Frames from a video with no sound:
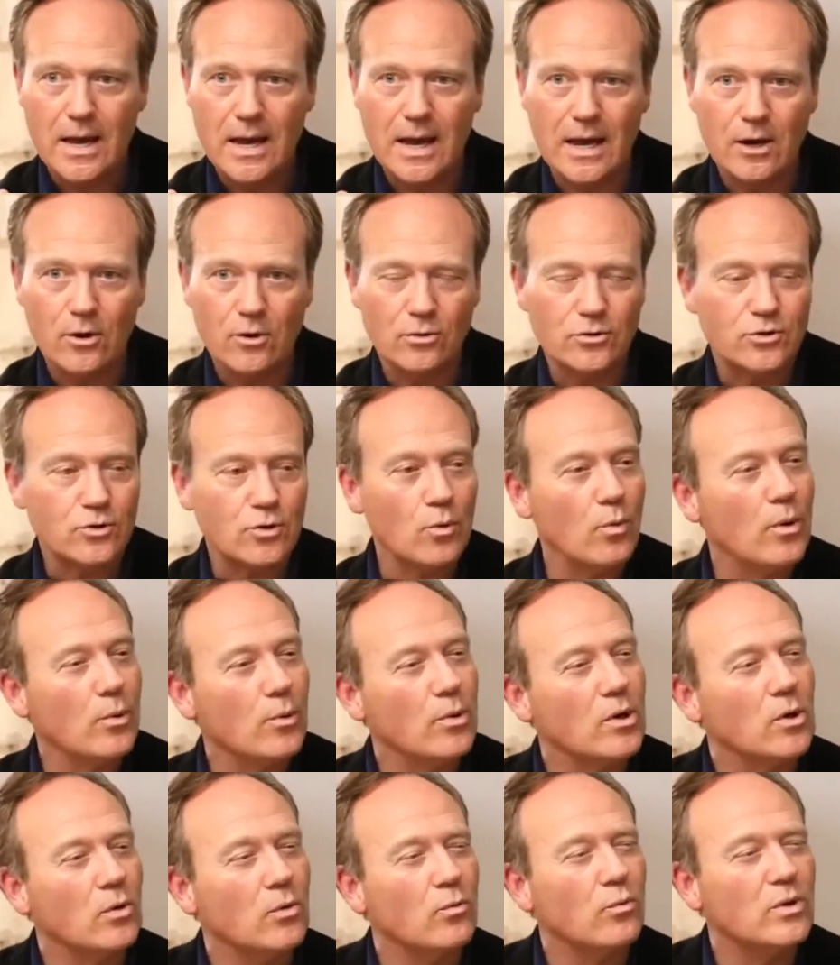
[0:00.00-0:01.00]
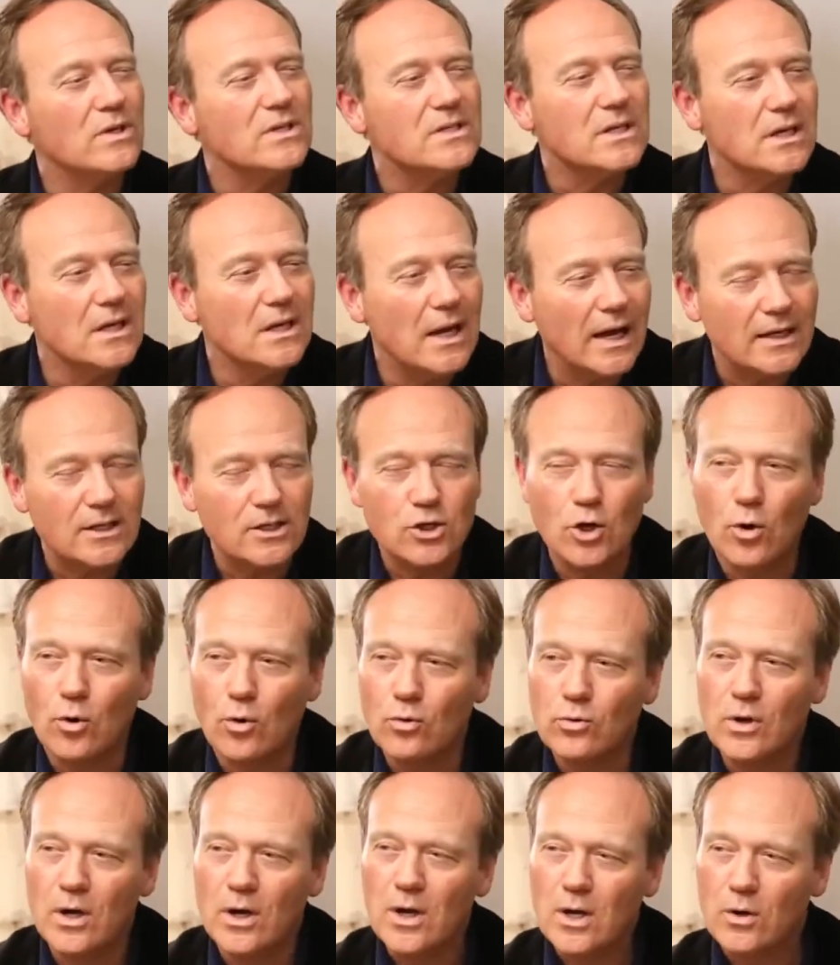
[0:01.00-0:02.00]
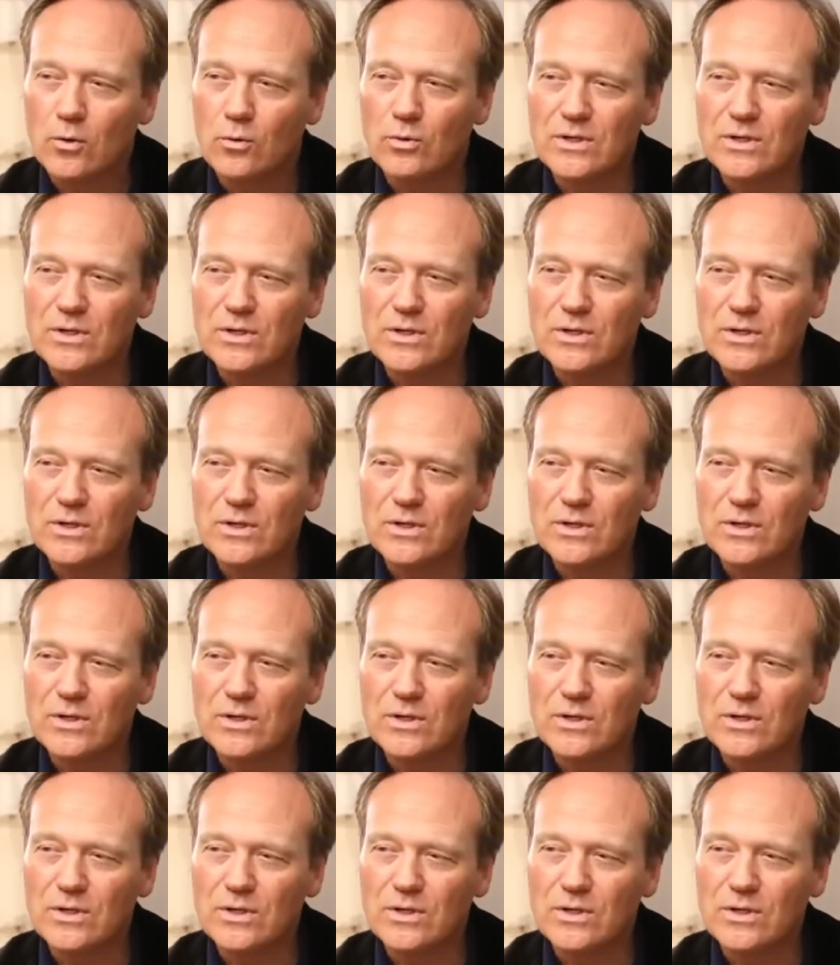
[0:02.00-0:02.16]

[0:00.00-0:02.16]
and also what we call whiskey lactone.